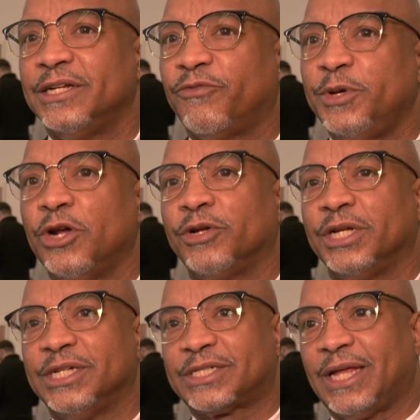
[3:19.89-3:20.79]
And if we don't
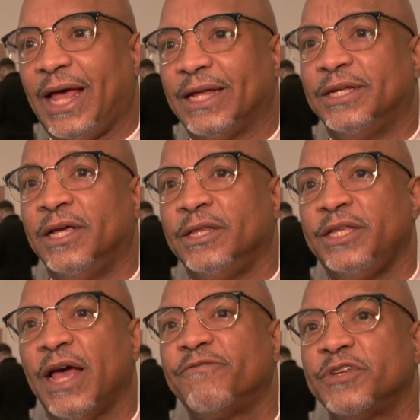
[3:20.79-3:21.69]
understand
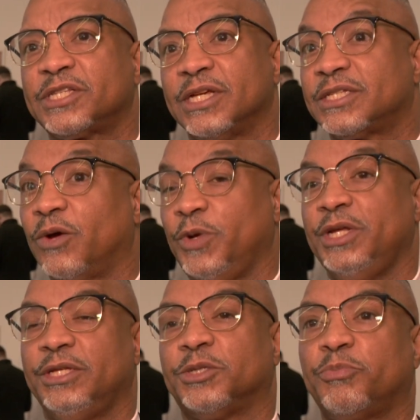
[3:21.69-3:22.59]
the emphasis that we
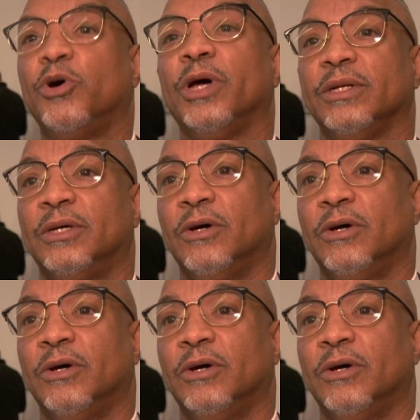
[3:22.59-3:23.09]
need to put